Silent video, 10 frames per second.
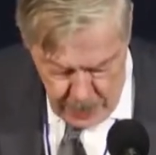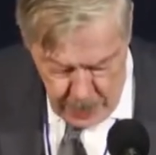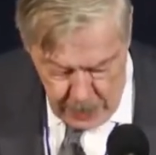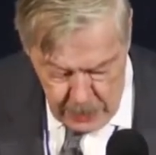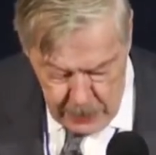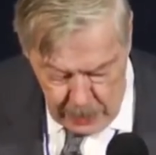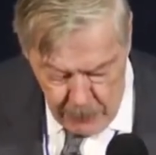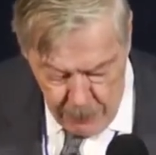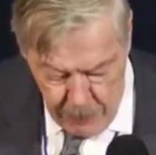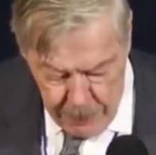In a
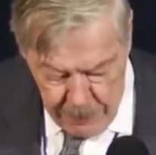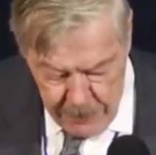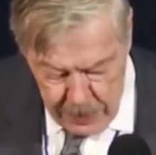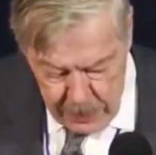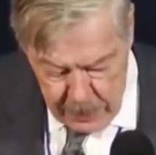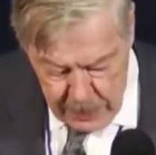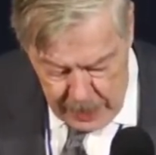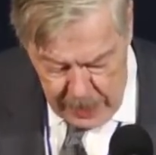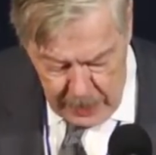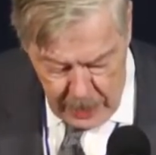celebrated bit of this
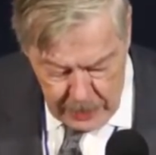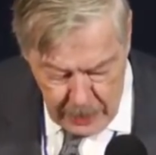dialogue,